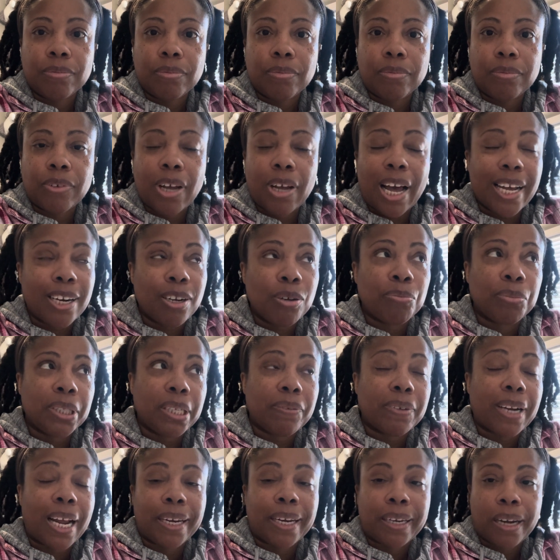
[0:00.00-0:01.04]
No, I don't
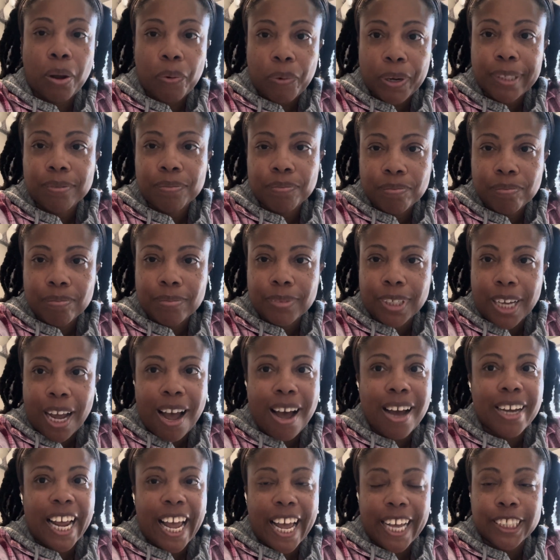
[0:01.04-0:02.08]
believe it. I know it.
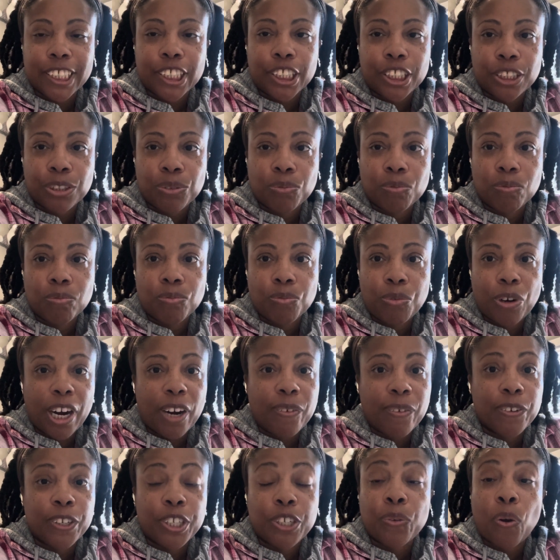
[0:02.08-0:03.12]
God has you
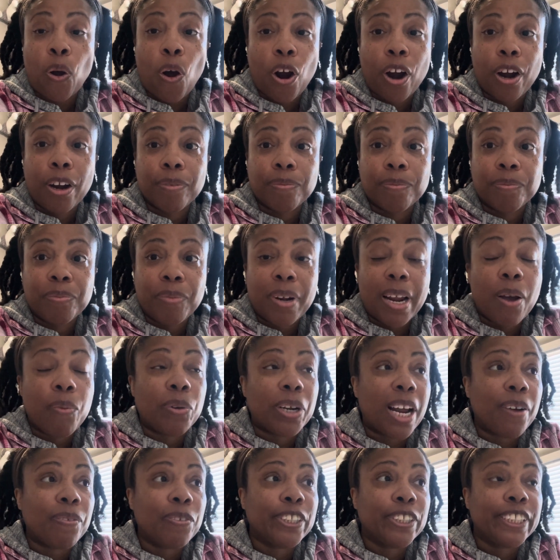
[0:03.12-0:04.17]
wherever you are in
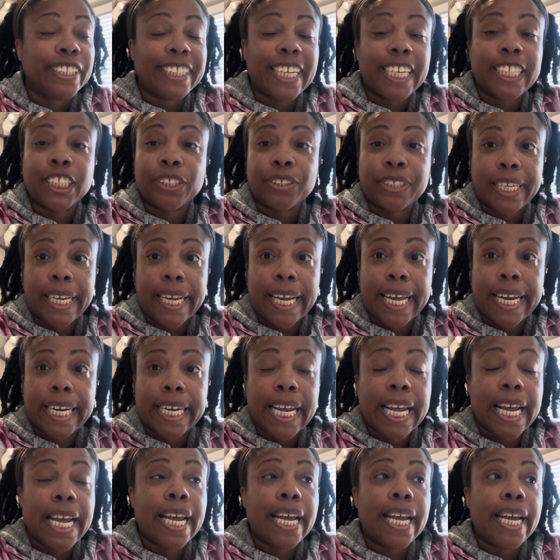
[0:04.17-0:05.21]
whatever state you're in.
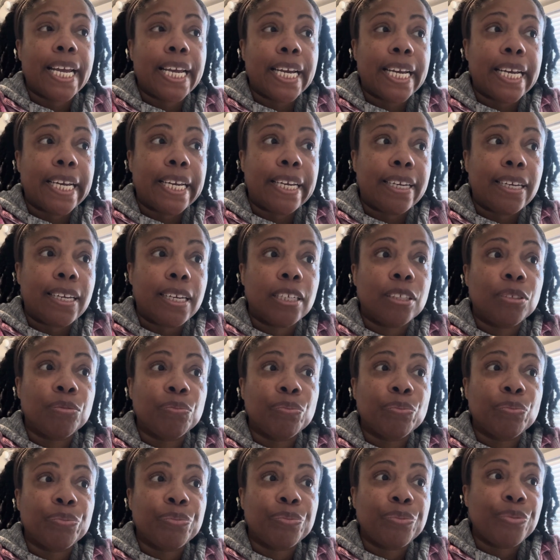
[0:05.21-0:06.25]
He
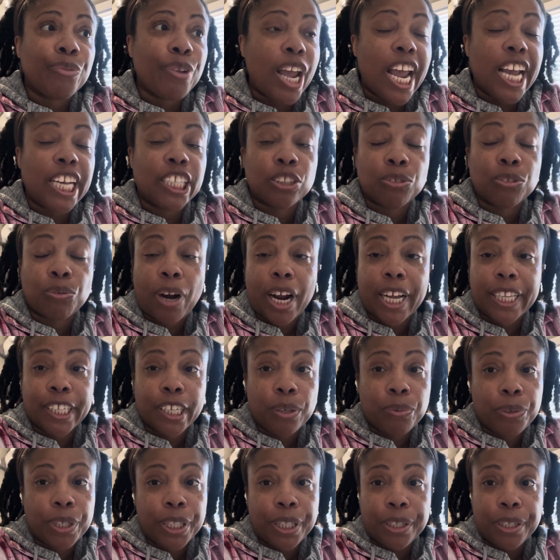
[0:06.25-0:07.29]
is right
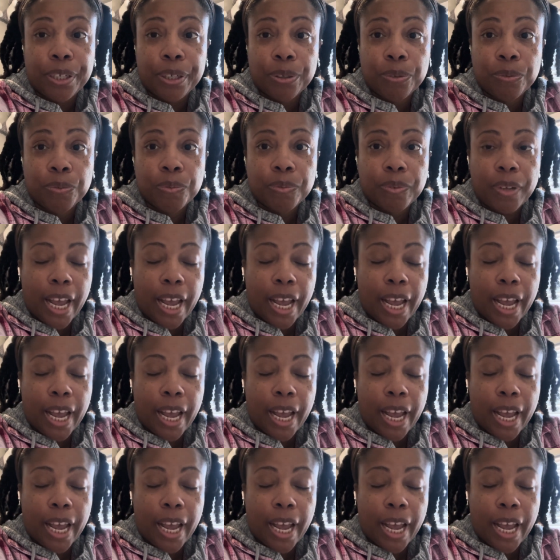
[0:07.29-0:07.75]
there with you.